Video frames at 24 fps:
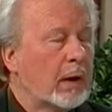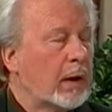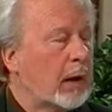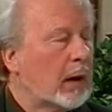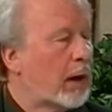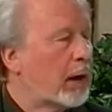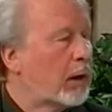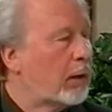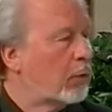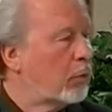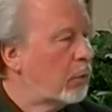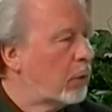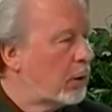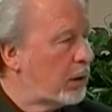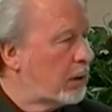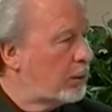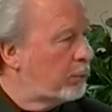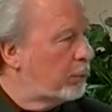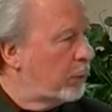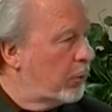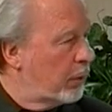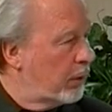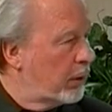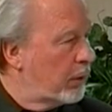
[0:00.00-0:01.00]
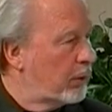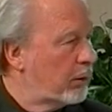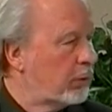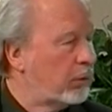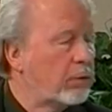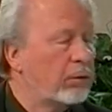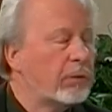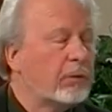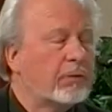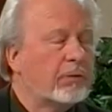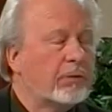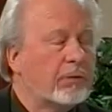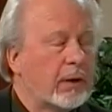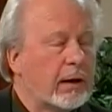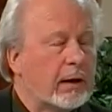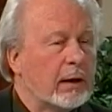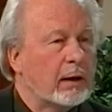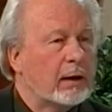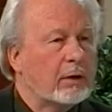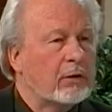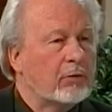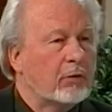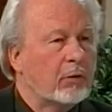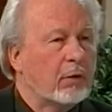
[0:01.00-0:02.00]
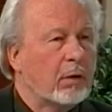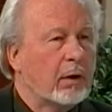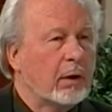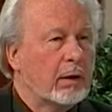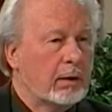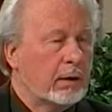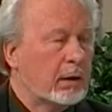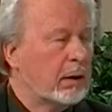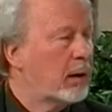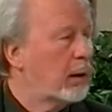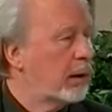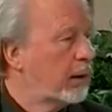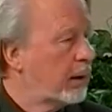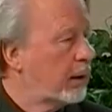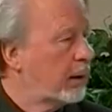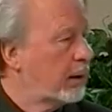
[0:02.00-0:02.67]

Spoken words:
At what point do you finally draw the line?